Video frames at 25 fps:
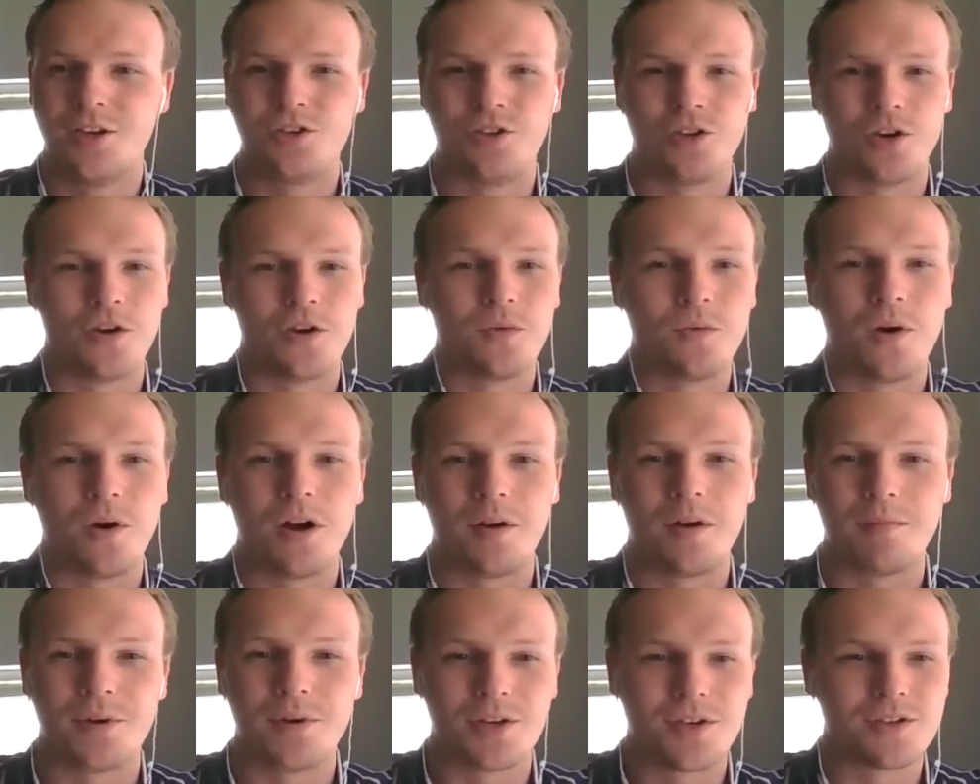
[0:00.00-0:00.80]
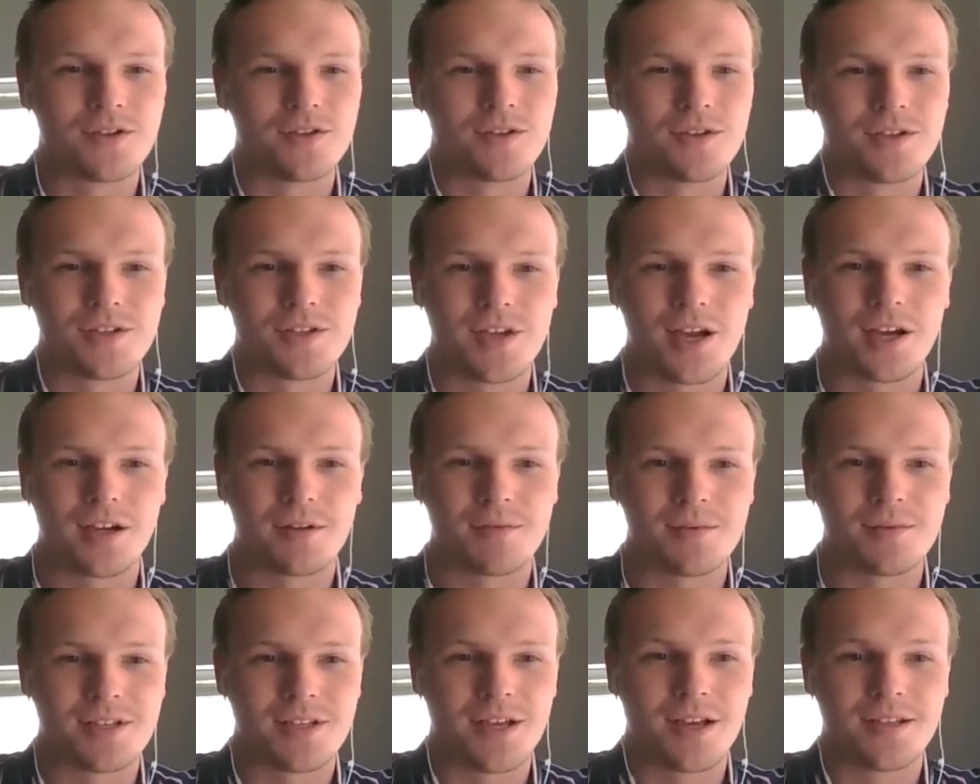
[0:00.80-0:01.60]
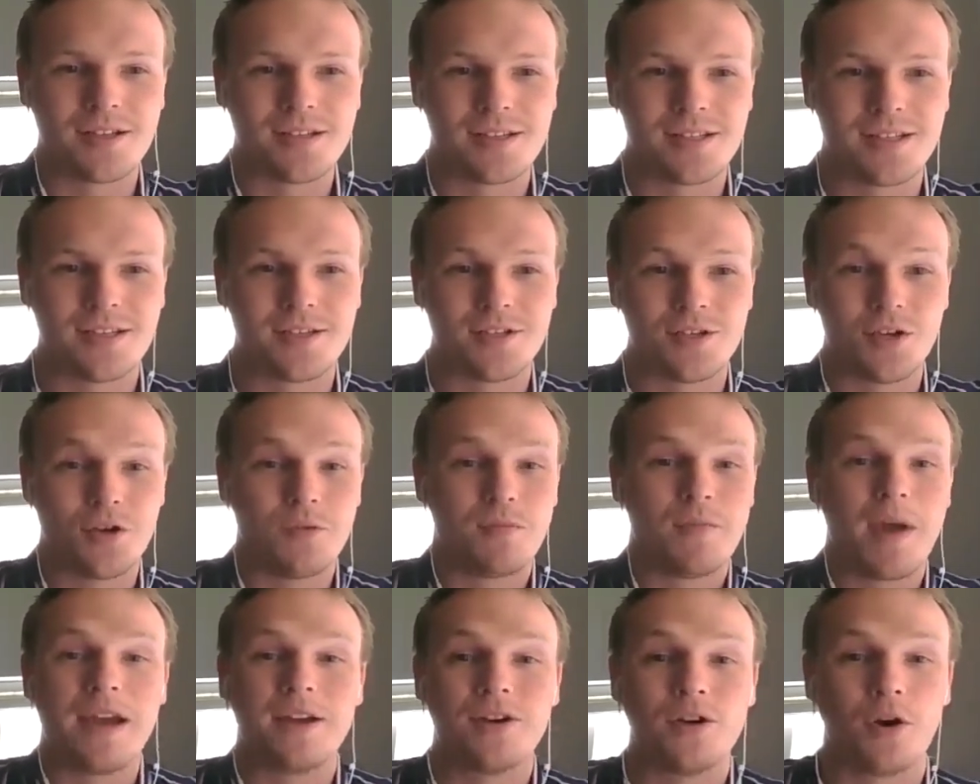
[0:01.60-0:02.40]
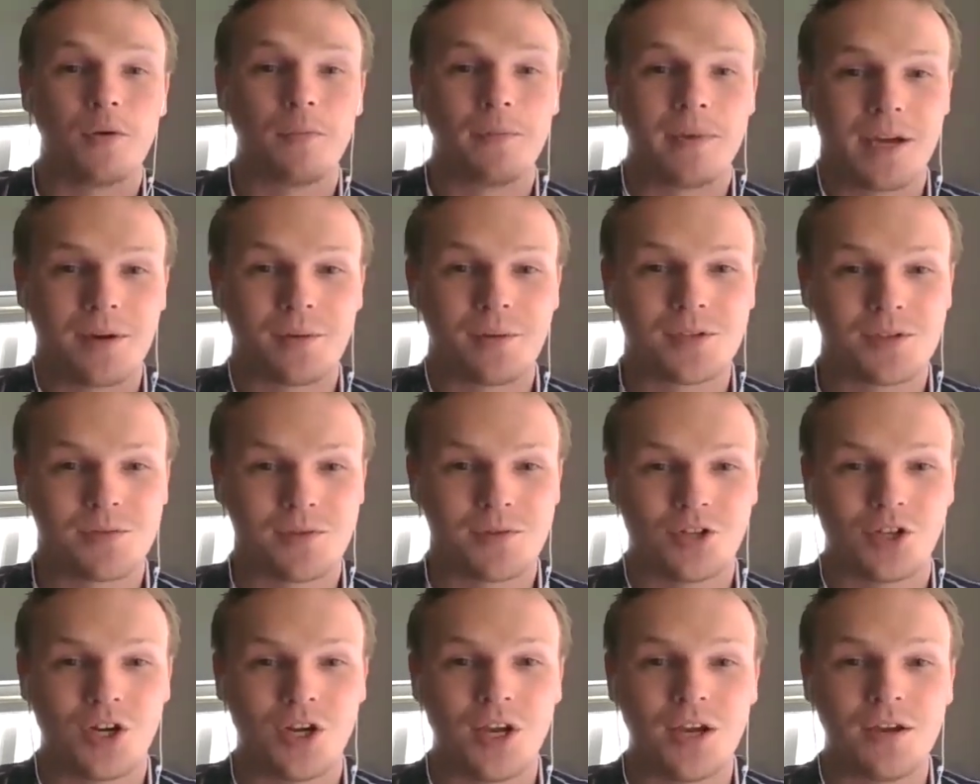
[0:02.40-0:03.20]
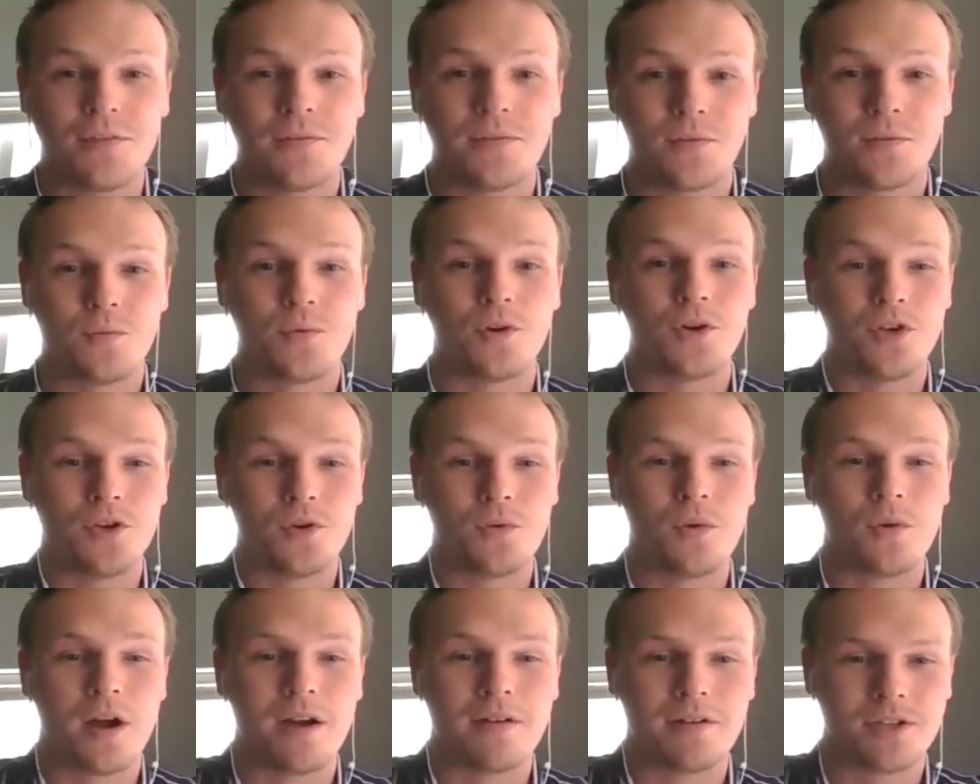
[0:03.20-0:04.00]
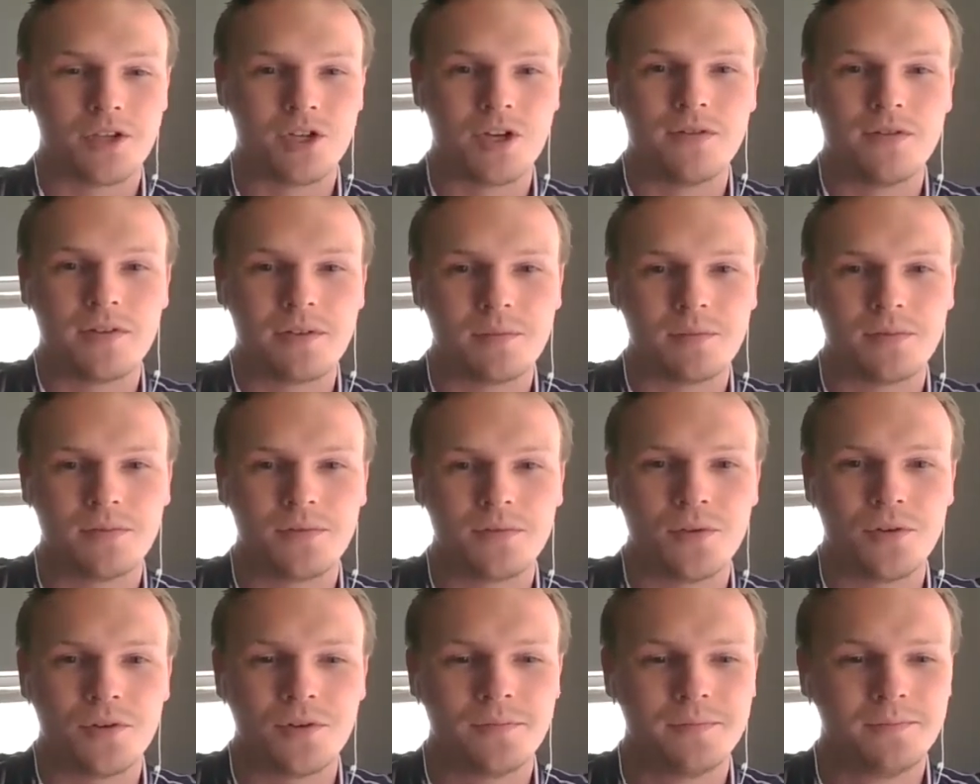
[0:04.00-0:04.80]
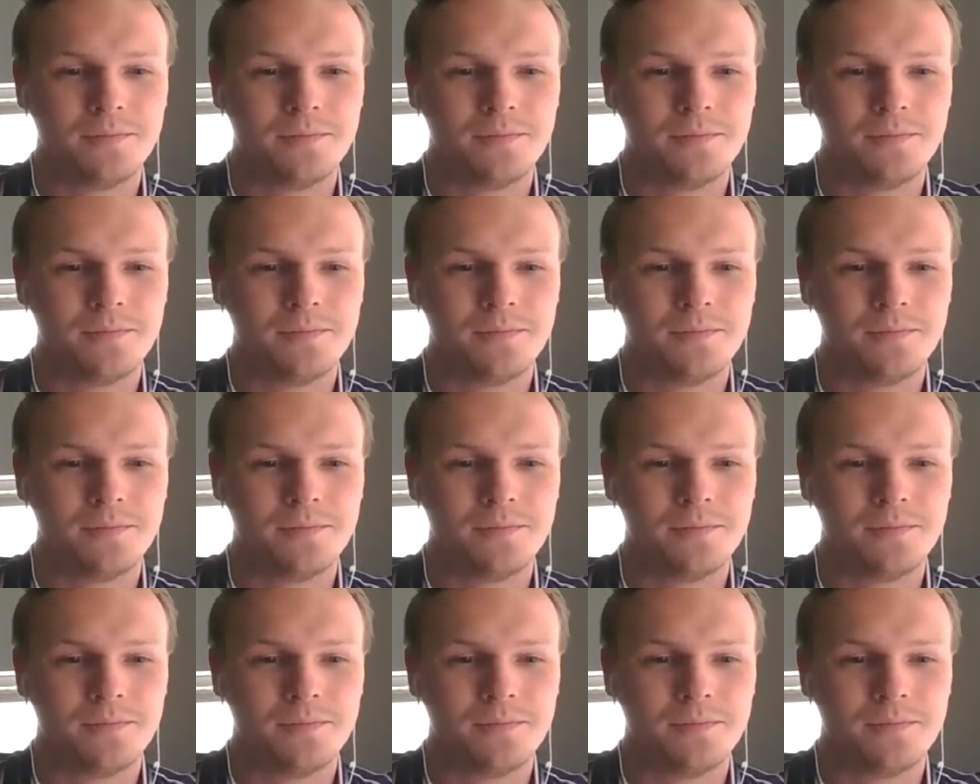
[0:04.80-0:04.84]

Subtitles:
do you know what, because of the circumstances, you may not be able to achieve what you were achieving before?